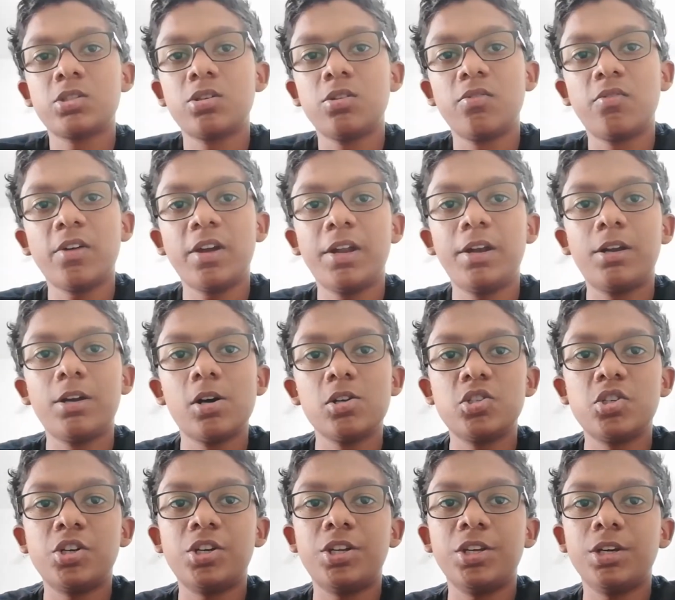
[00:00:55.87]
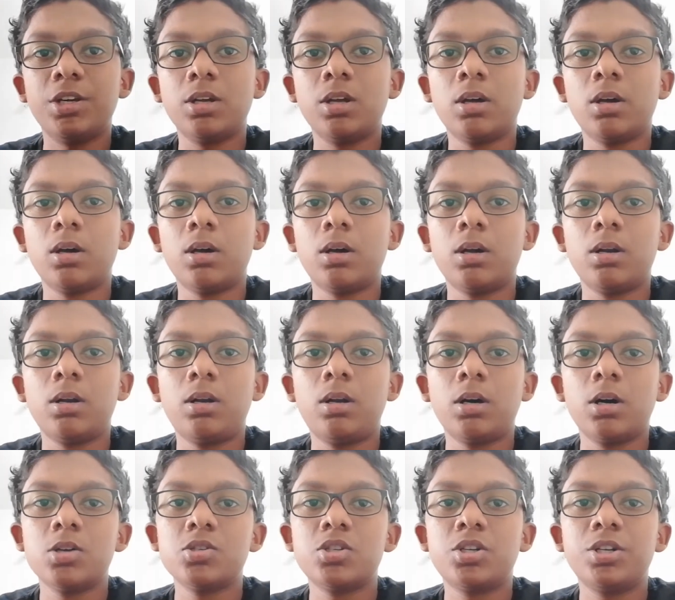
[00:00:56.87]
Define turgidity.
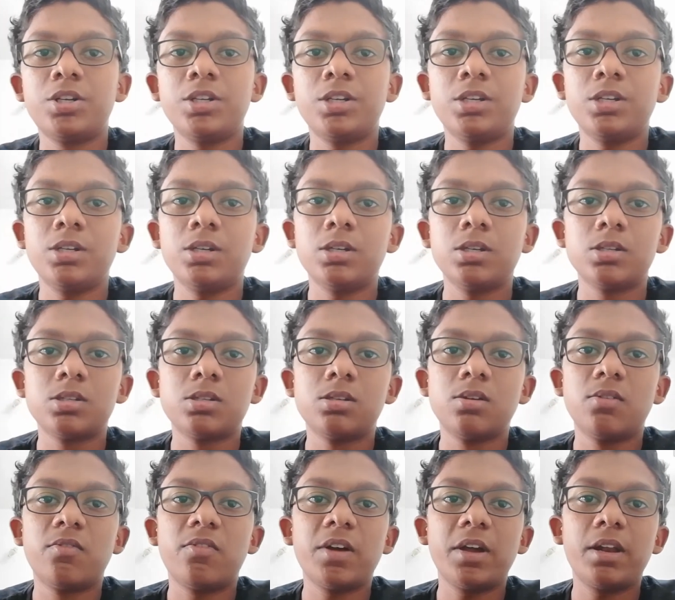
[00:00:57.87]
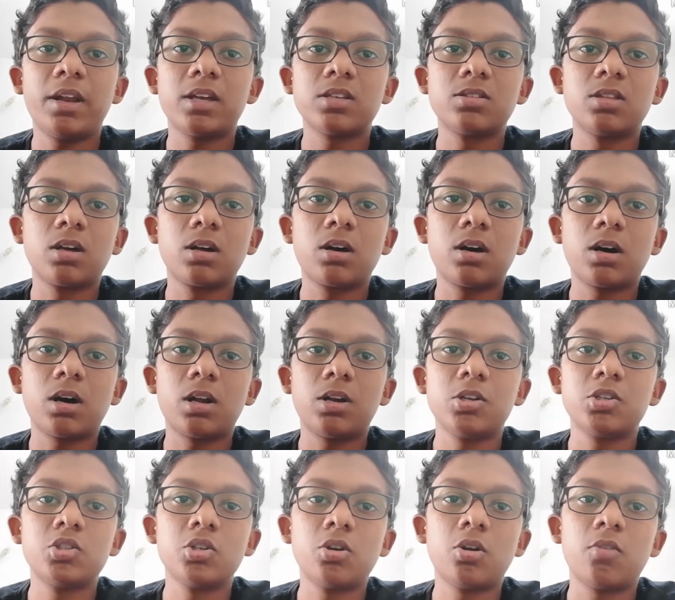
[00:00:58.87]
Turgidity is defined as the
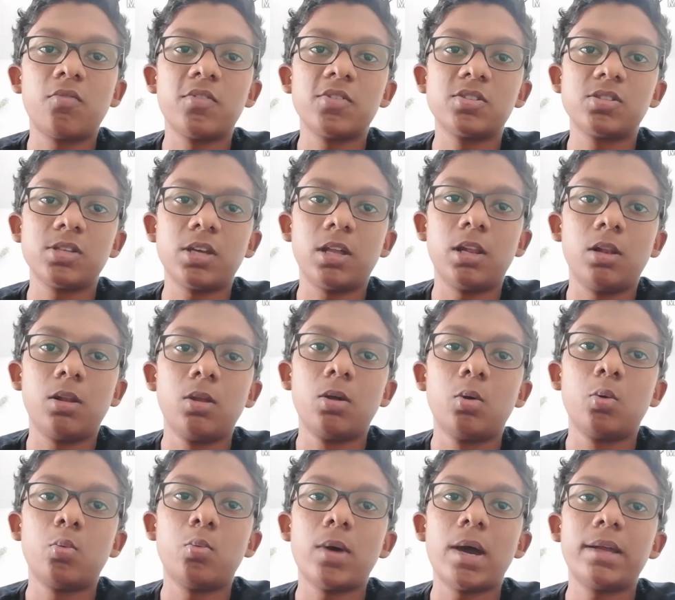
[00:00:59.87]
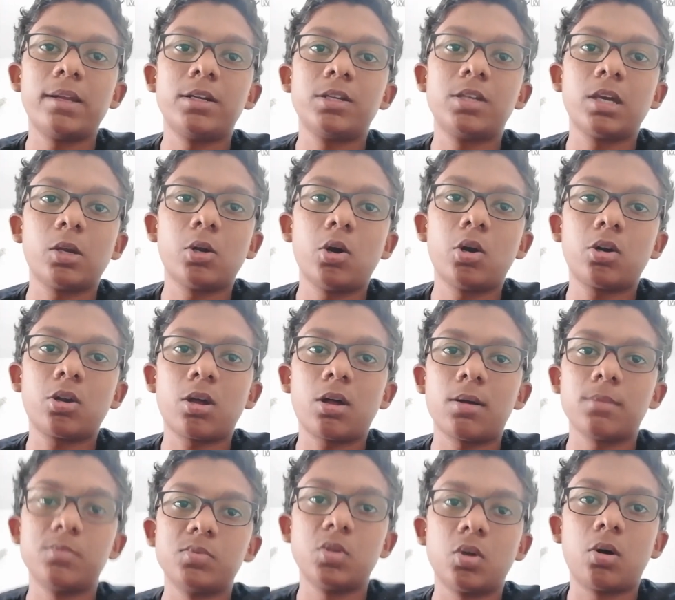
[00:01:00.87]
condition of a cell where it cannot
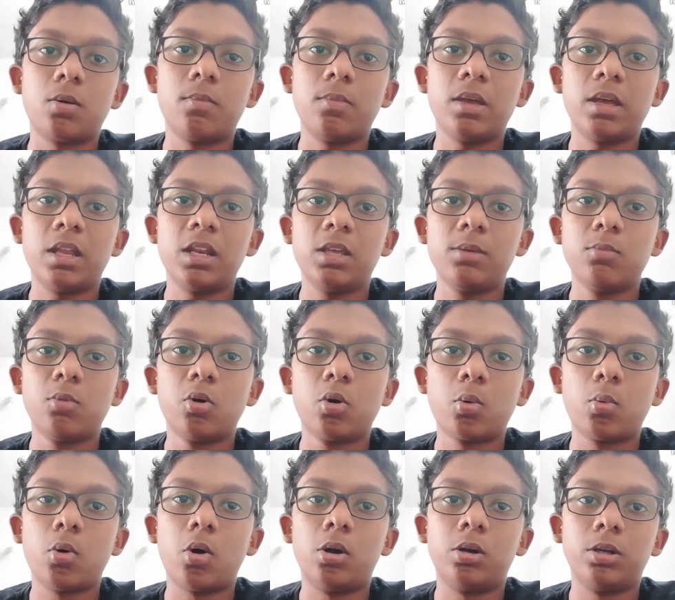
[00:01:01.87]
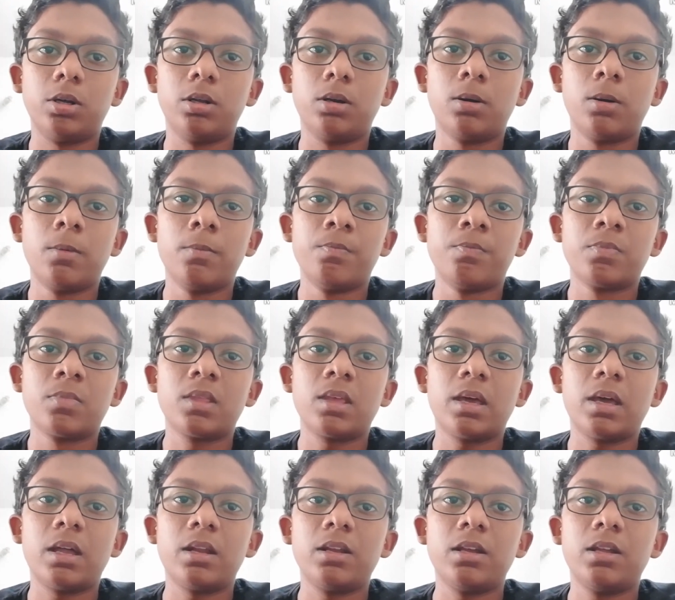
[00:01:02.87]
absorb any more water,
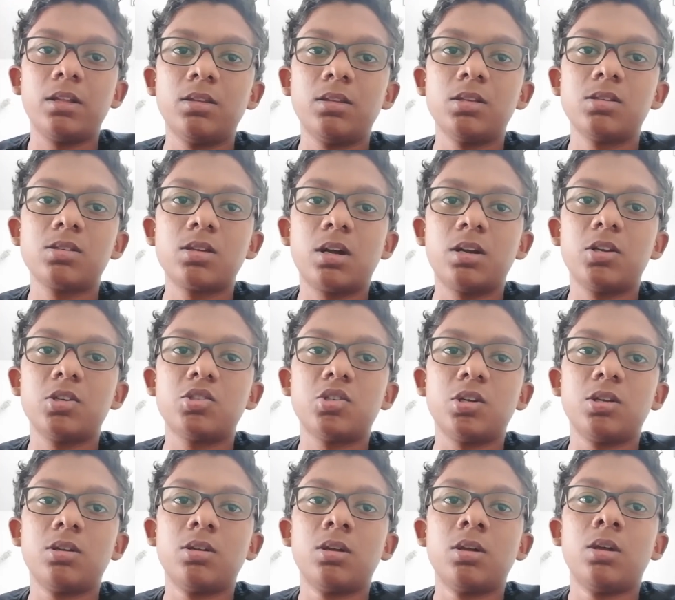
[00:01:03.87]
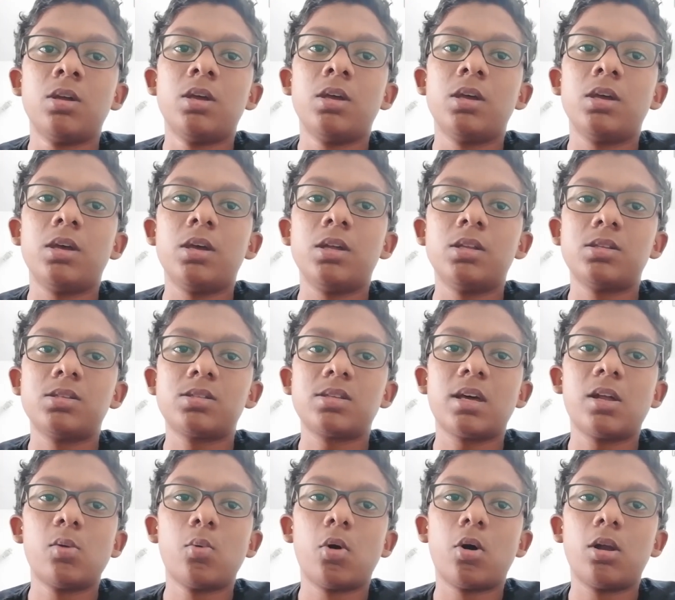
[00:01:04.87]
and in condition its
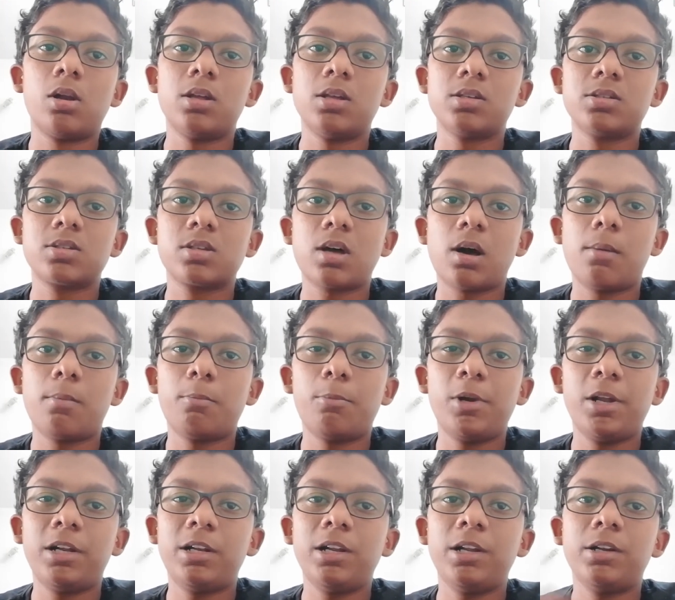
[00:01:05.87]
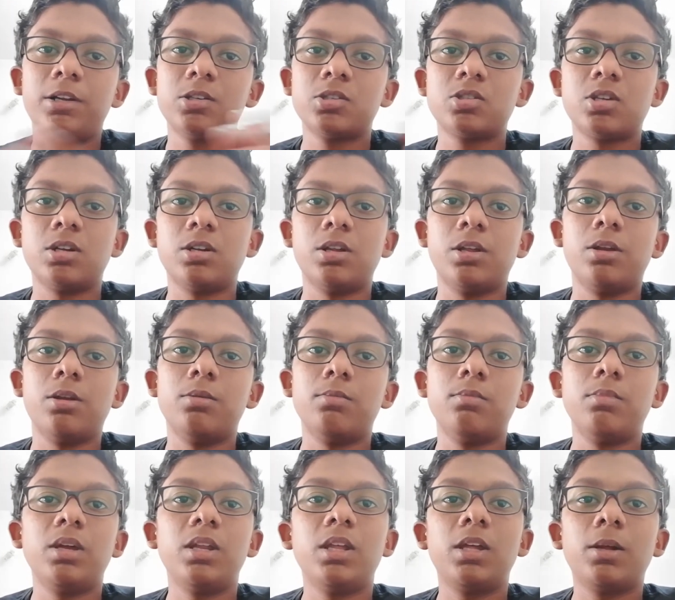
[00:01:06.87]
cell wall is completely distended,
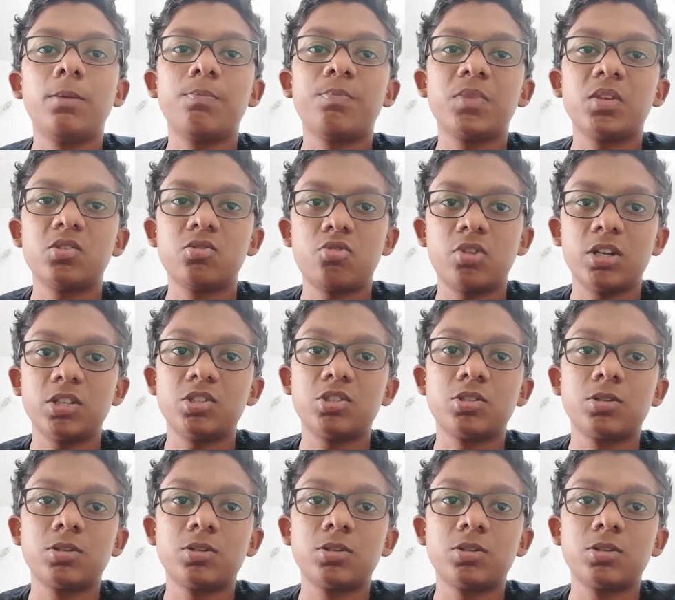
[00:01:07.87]
meaning stretched.